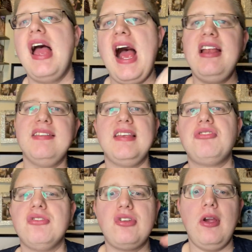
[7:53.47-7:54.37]
And it sees
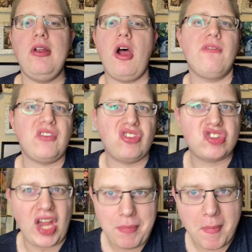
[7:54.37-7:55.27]
the return of the
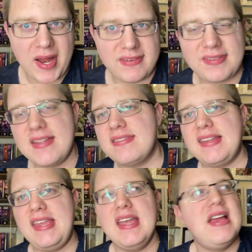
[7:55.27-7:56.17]
Cybermats since
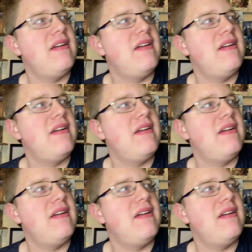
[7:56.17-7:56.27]
the